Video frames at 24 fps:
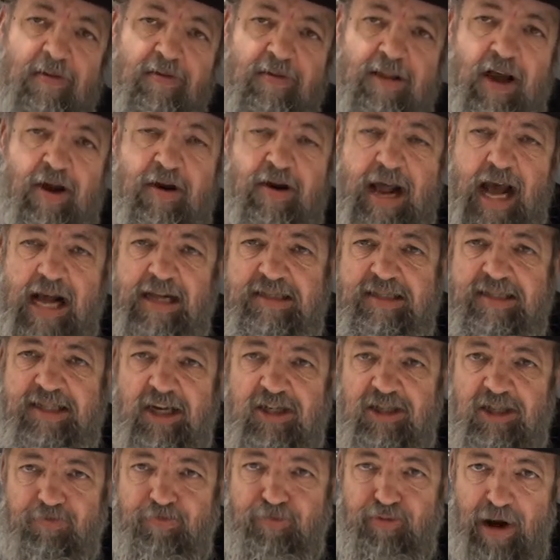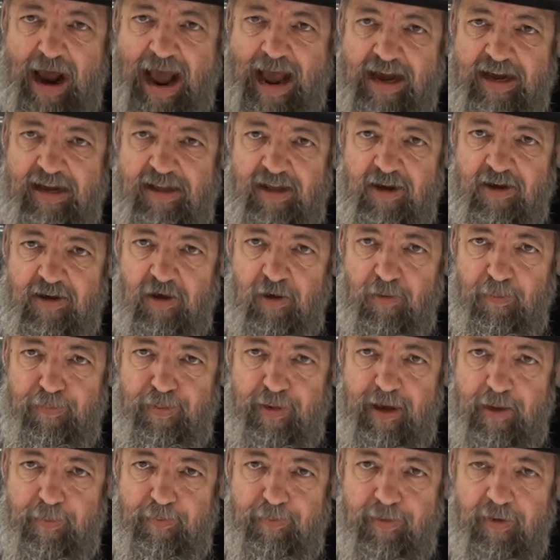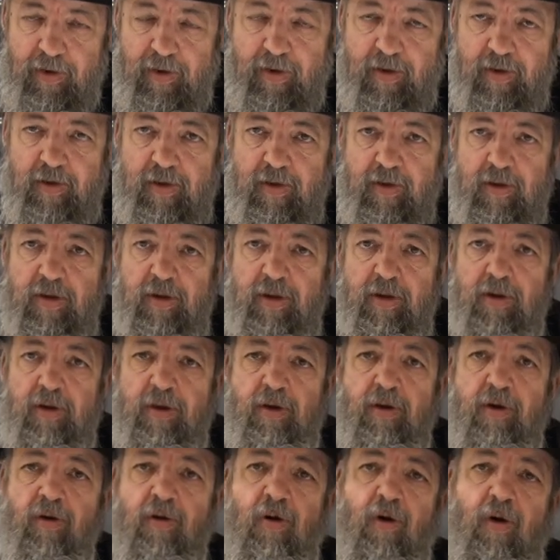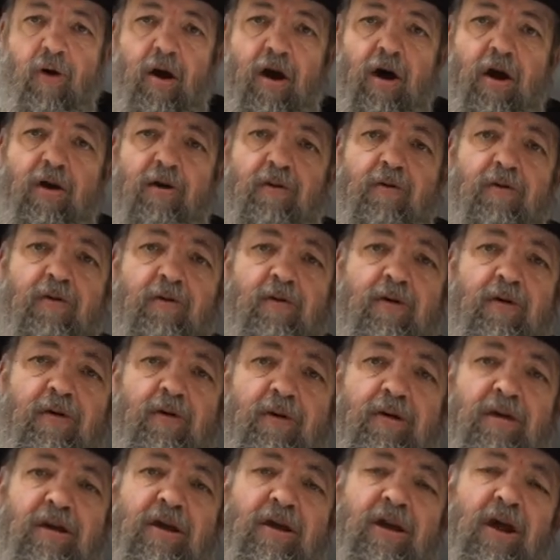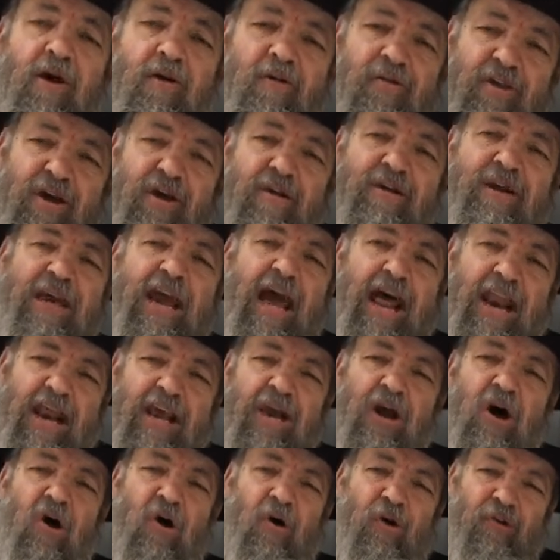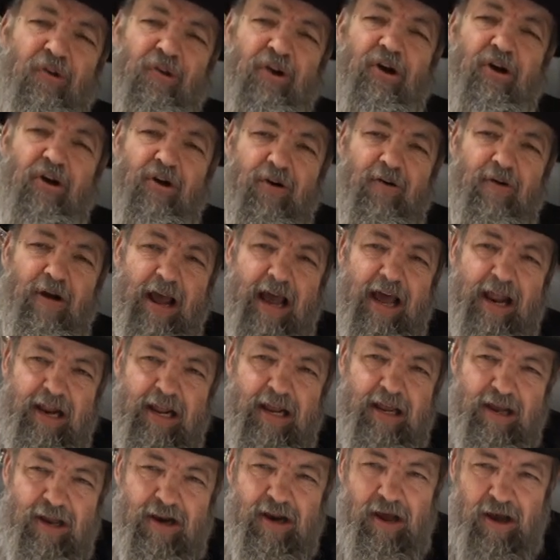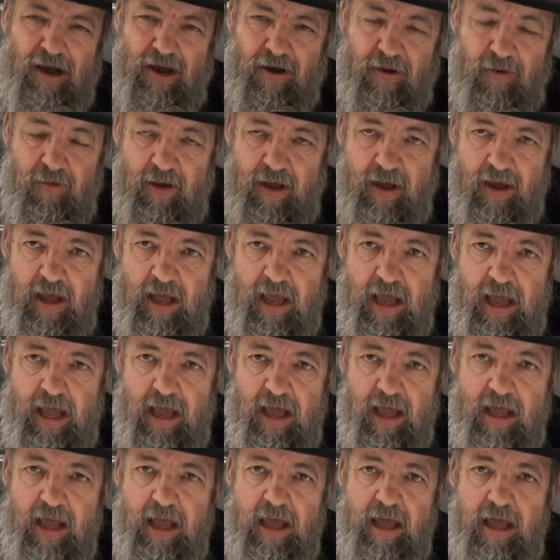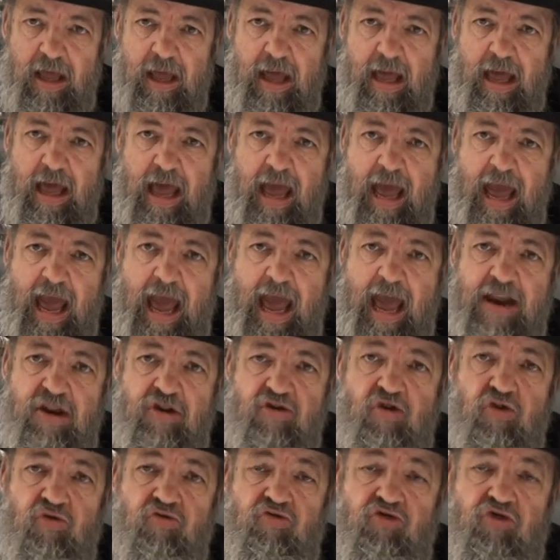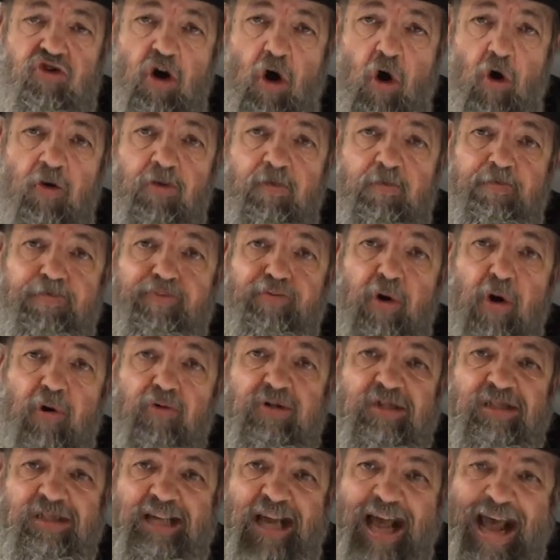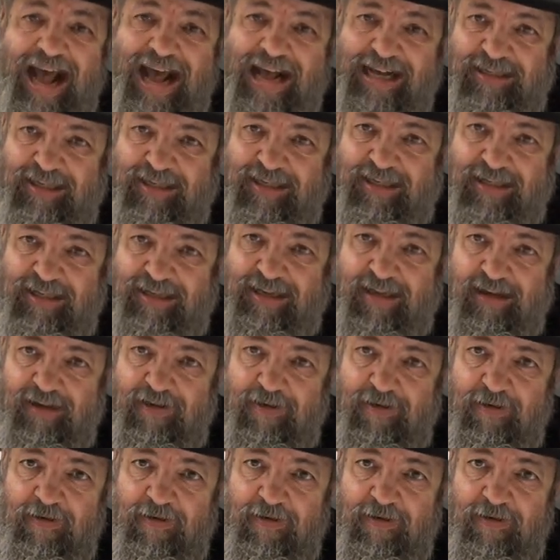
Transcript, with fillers: they're not such practical people. Or, you know, they're getting older already, you know. And you don't protest.